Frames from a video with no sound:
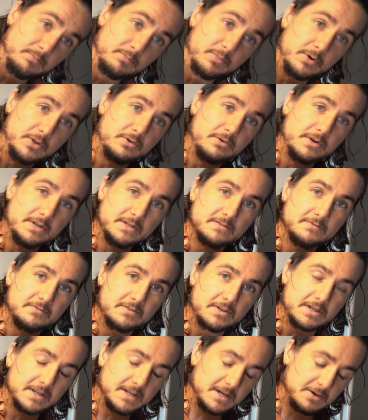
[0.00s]
But there is
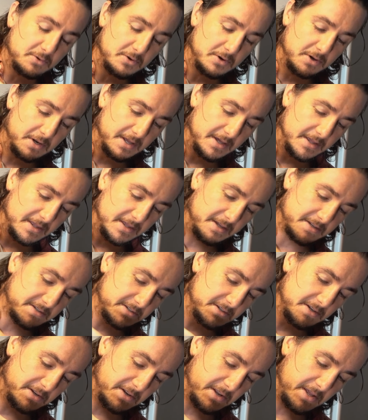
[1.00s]
vegan alcohol out there,
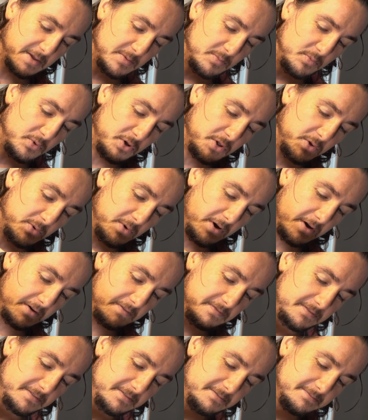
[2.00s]
so don't let it put you
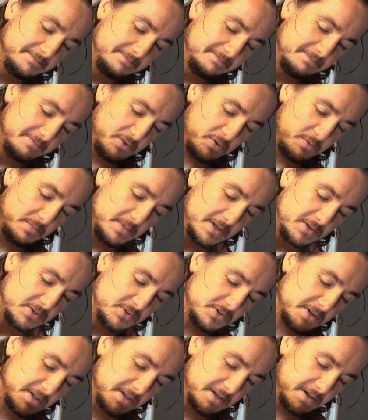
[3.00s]
off if you're a big
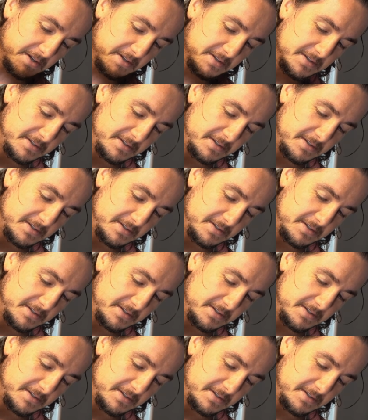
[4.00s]
drinker.